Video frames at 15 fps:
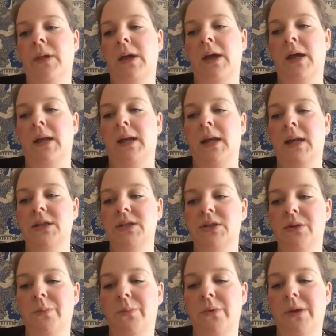And as
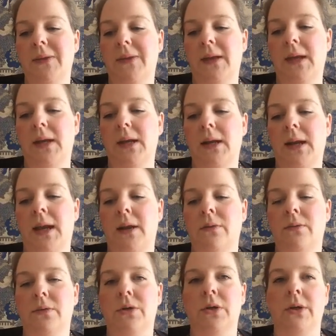you're breathing in and out,
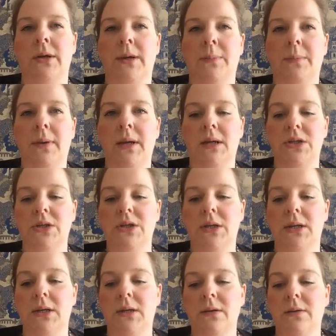you're going to picture